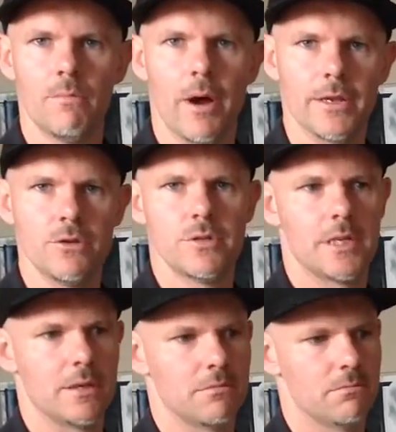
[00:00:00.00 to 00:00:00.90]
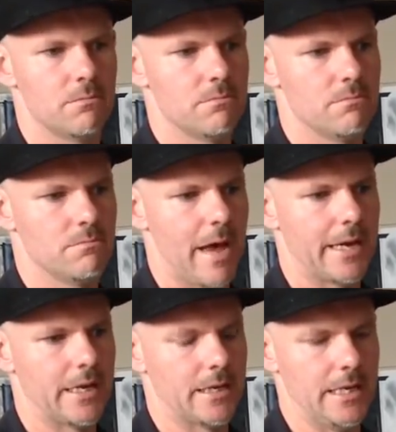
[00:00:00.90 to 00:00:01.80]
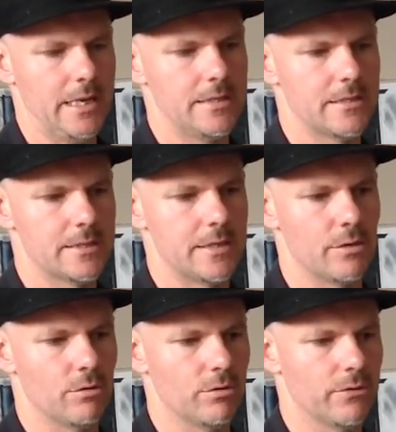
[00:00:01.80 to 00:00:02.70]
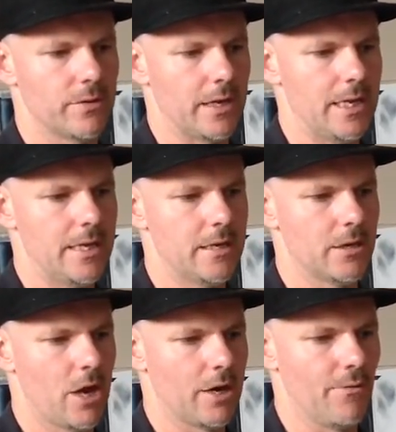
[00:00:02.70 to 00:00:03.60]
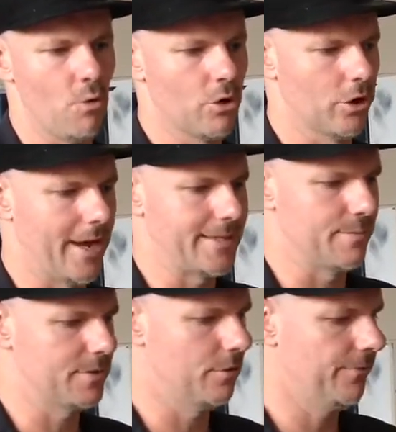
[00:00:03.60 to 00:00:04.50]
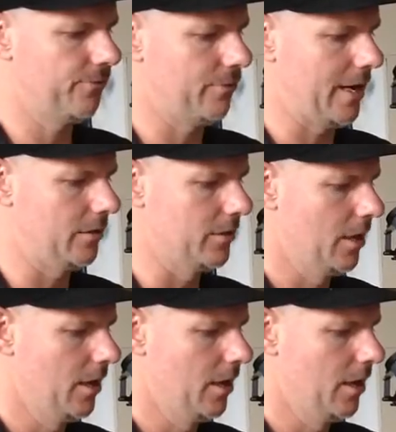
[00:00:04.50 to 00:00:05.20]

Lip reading: by using Matty and his skills that he can kind of organise himself around